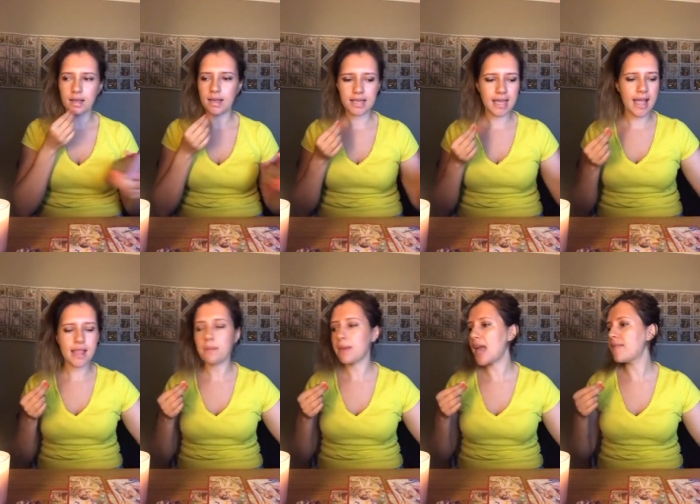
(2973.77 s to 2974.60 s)
again,
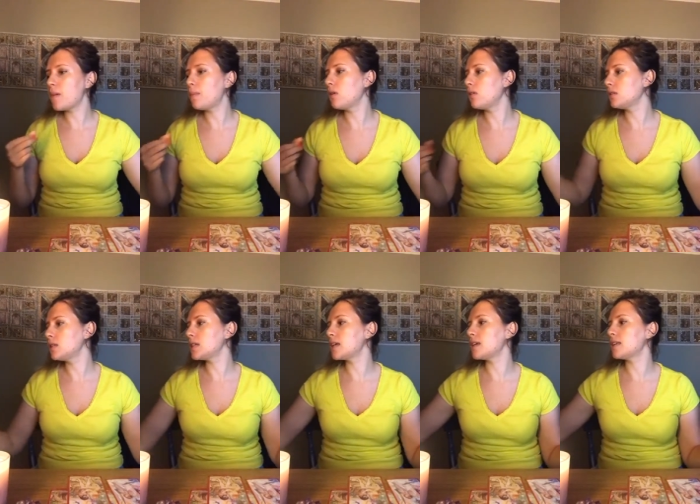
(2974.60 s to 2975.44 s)
I'm getting a pull
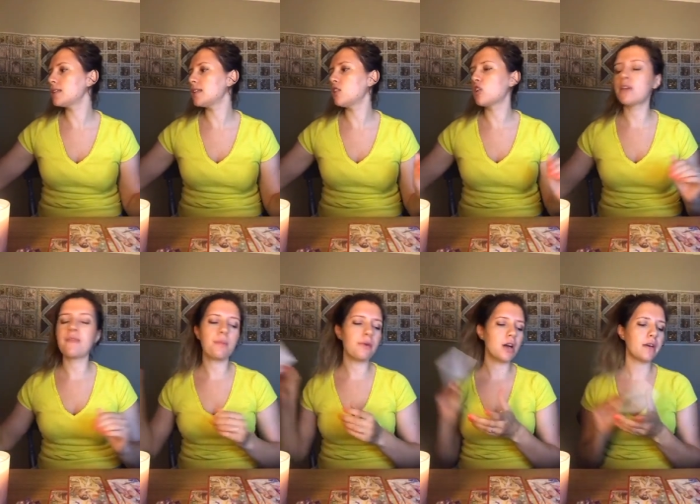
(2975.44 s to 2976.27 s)
to, to look at the
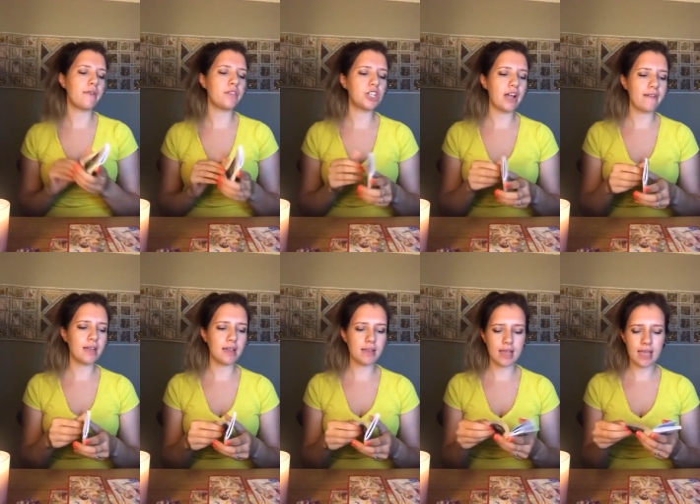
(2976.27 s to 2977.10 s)
book for the
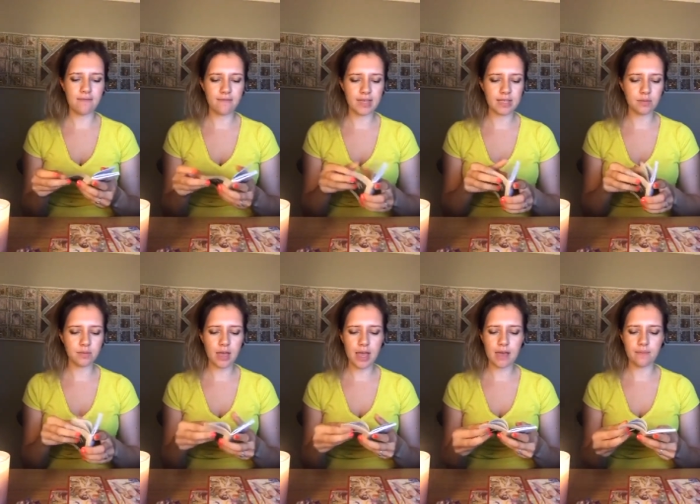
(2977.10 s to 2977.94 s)
chariot in this
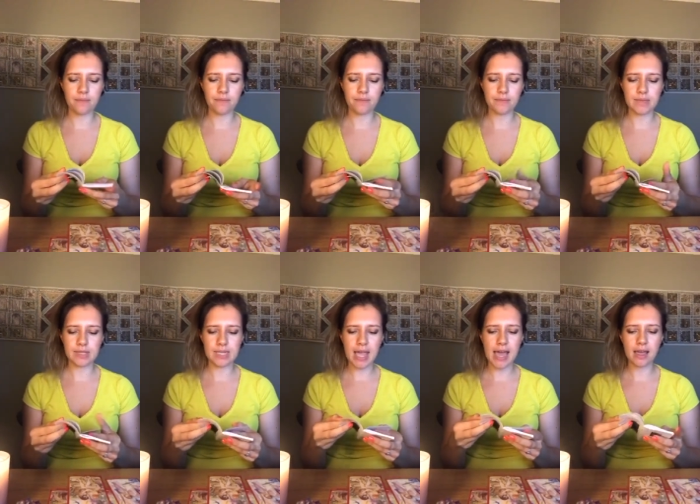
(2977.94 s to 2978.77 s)
um,
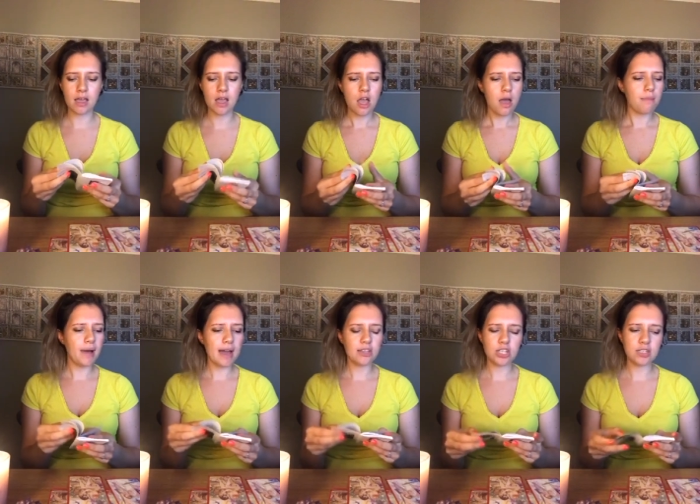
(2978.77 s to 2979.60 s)
deck, but
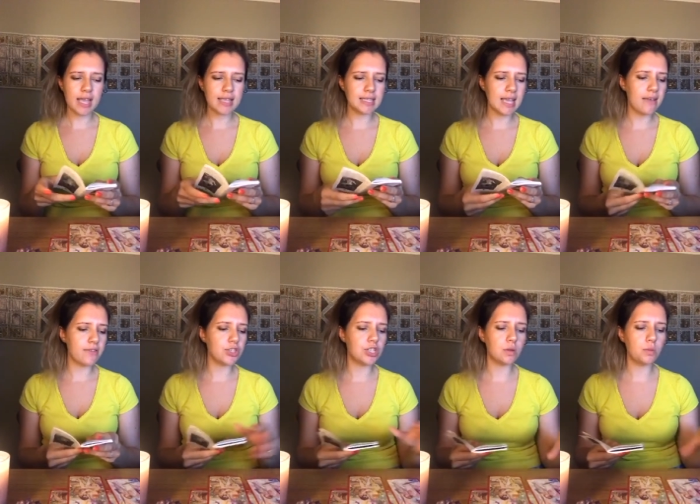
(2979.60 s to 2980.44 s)
I just sense here
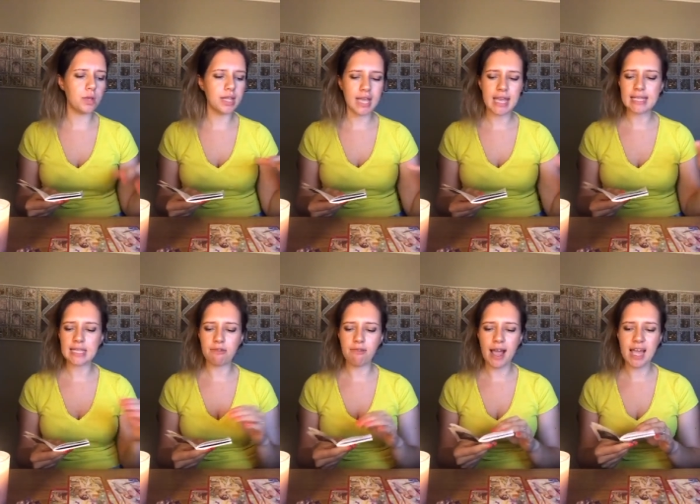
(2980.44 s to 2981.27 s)
that someone is
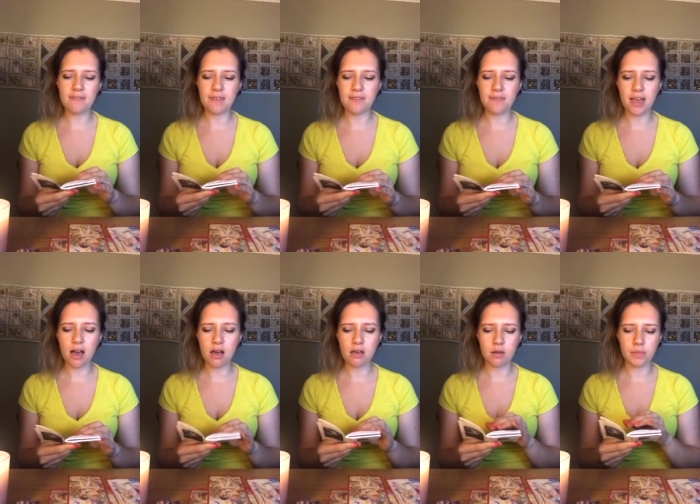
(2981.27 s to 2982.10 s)
arriving, they
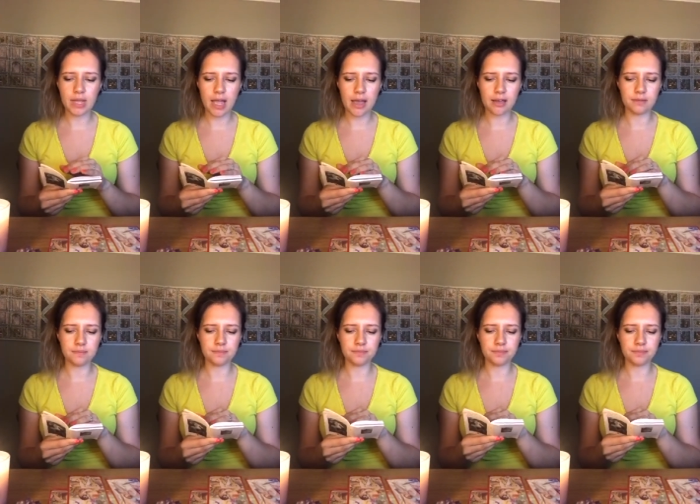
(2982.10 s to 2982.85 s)
are coming home.